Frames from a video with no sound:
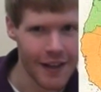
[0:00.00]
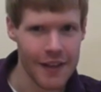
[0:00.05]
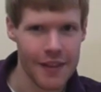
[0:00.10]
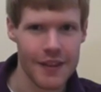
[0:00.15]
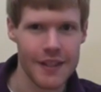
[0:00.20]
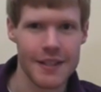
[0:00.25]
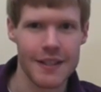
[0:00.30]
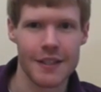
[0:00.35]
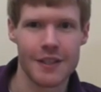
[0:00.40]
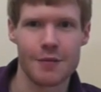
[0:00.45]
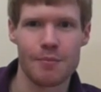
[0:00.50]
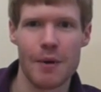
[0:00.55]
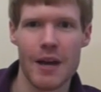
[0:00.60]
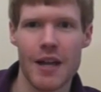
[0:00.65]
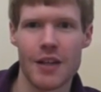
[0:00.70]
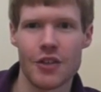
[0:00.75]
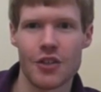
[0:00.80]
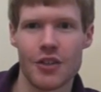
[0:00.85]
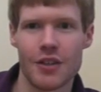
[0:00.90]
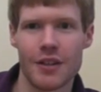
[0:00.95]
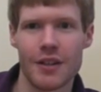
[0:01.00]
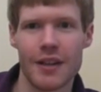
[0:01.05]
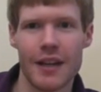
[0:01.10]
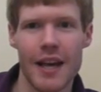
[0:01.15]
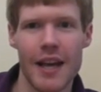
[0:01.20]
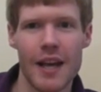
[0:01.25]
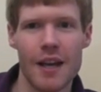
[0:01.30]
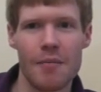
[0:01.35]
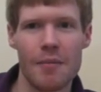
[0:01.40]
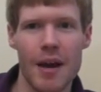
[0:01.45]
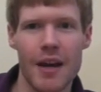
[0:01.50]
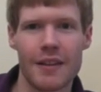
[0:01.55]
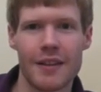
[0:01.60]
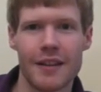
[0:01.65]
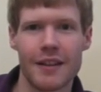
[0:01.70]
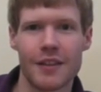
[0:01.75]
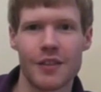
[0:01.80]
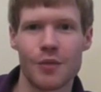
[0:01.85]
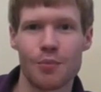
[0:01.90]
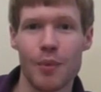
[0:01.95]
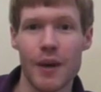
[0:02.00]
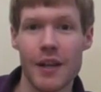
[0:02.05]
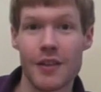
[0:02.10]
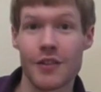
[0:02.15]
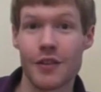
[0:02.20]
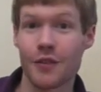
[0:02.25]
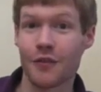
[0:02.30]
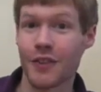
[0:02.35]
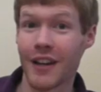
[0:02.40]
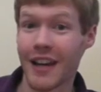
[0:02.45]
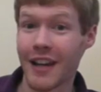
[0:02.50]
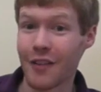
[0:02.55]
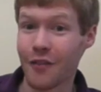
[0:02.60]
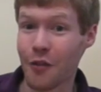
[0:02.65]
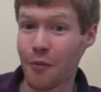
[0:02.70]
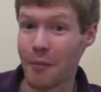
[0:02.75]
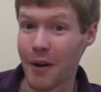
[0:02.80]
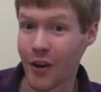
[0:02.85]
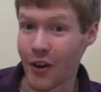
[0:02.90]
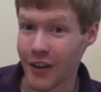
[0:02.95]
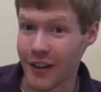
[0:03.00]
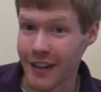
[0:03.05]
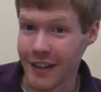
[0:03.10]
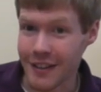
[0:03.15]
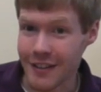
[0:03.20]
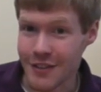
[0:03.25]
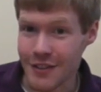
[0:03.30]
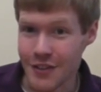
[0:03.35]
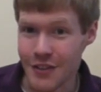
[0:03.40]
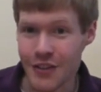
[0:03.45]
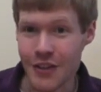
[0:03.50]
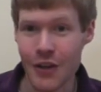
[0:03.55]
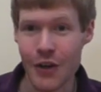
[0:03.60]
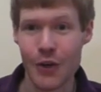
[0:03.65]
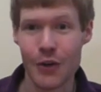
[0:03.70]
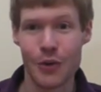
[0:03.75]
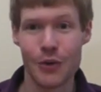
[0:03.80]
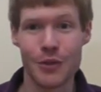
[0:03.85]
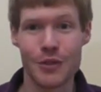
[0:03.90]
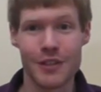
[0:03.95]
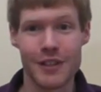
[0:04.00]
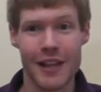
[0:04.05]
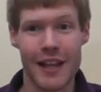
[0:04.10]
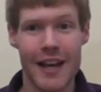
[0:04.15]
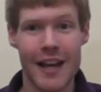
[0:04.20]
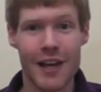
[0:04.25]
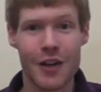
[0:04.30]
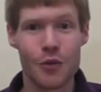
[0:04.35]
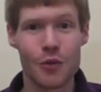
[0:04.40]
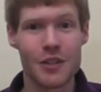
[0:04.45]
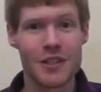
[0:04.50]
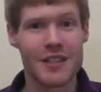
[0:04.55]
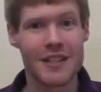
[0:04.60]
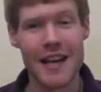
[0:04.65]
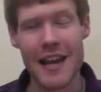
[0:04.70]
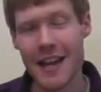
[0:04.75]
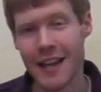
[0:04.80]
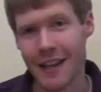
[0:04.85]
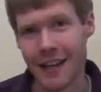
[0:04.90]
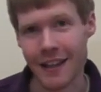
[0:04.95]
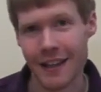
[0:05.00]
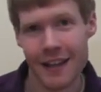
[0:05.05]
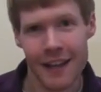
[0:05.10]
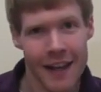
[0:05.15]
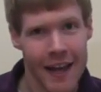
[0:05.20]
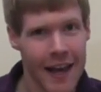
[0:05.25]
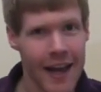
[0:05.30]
this expansion came at the expense of Native Americans whose land was taken